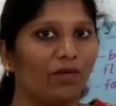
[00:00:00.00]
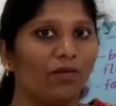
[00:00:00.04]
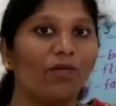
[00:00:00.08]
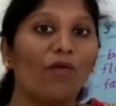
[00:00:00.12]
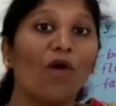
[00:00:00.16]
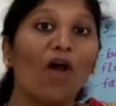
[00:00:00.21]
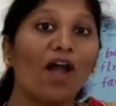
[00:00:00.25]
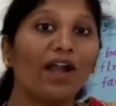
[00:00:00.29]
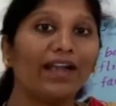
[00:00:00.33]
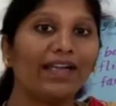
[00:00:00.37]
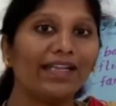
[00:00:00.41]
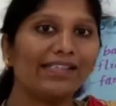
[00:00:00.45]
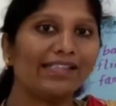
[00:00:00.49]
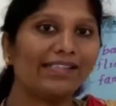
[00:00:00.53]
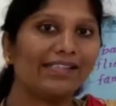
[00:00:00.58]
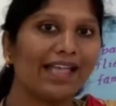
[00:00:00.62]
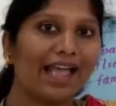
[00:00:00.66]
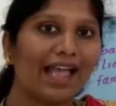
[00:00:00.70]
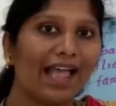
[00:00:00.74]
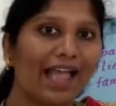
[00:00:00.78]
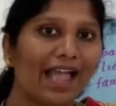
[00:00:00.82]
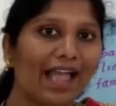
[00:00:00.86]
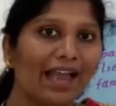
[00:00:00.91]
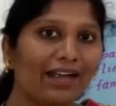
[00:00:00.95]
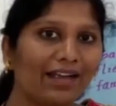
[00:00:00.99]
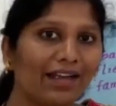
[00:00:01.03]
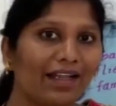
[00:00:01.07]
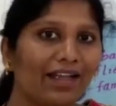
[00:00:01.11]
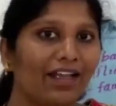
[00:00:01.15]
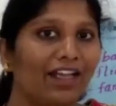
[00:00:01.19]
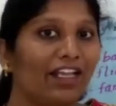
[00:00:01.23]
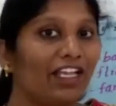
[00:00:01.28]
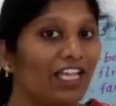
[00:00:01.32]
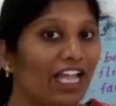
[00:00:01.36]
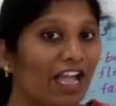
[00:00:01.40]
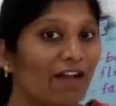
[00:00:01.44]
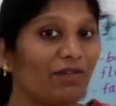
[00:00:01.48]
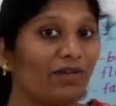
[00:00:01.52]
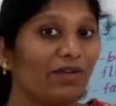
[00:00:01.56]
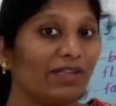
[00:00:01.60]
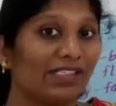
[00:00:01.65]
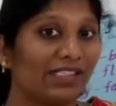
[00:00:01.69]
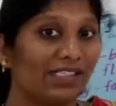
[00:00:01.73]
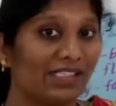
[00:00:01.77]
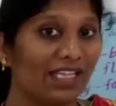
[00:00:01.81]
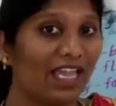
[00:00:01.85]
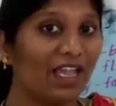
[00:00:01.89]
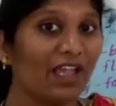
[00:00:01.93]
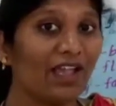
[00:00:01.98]
What is that? You have
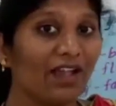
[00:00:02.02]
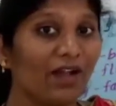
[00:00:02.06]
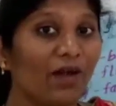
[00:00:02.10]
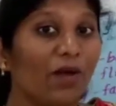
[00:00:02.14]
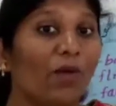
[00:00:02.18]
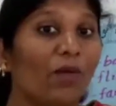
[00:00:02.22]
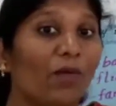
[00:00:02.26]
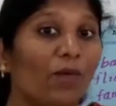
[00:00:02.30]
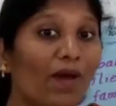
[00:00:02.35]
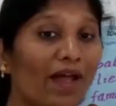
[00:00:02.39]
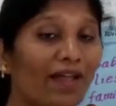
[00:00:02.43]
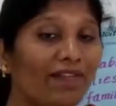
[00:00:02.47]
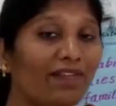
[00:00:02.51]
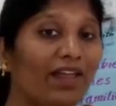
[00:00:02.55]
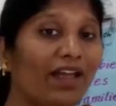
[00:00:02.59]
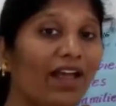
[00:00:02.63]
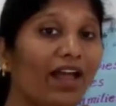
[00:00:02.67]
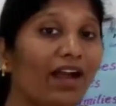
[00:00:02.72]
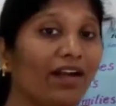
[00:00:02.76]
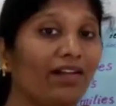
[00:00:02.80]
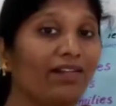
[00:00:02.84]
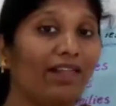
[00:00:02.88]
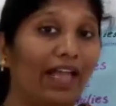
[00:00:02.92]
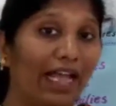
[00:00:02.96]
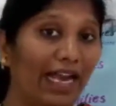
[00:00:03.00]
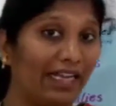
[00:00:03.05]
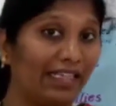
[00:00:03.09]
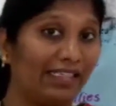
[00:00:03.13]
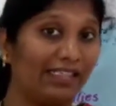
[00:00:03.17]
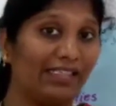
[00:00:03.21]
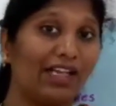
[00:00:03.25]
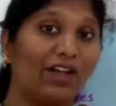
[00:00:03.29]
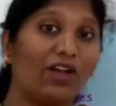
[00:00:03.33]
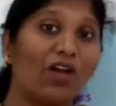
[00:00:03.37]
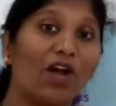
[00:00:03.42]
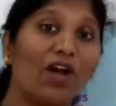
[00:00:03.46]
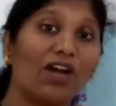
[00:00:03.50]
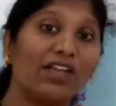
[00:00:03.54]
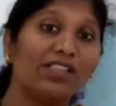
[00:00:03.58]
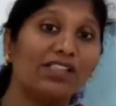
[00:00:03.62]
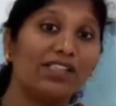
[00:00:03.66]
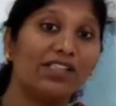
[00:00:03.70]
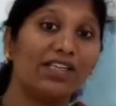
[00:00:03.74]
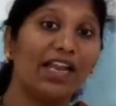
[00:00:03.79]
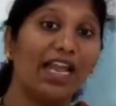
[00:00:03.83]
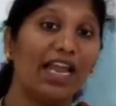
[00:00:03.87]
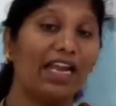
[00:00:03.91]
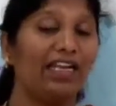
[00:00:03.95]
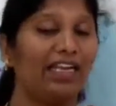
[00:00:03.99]
to see whether there is a
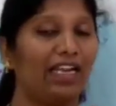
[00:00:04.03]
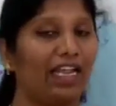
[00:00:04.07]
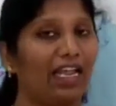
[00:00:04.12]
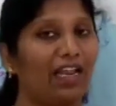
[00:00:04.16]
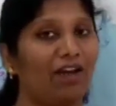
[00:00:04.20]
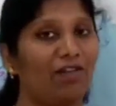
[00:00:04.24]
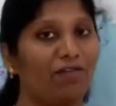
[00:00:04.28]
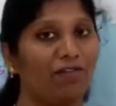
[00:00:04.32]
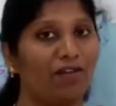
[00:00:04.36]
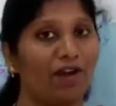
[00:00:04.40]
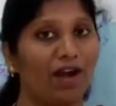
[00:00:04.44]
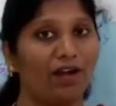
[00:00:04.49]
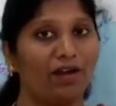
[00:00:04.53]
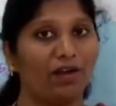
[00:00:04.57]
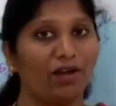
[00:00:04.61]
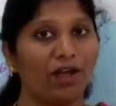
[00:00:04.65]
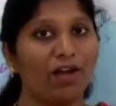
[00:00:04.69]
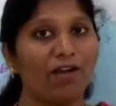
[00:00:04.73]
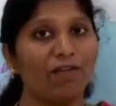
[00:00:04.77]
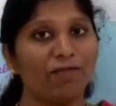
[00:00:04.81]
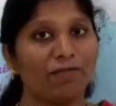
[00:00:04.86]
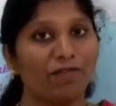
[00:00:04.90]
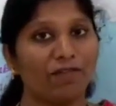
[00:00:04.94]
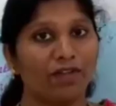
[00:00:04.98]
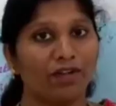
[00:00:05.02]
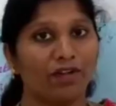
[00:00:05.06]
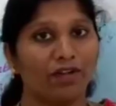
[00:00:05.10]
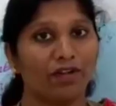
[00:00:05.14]
consonant in front of